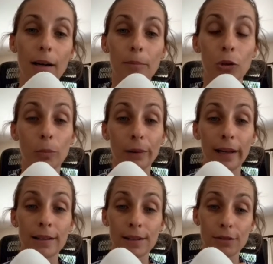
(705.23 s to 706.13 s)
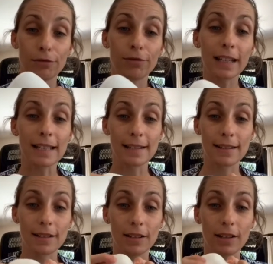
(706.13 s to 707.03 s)
your blends of
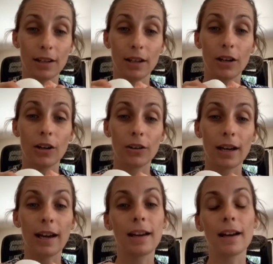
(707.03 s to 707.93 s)
fleece. Okay,